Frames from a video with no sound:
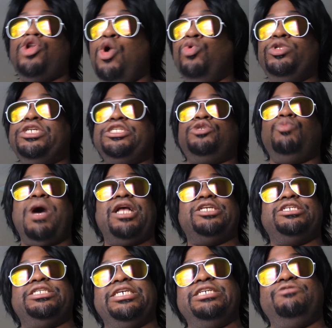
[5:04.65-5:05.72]
Don't just
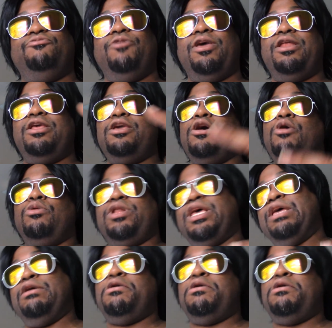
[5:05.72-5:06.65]
watch this video, then.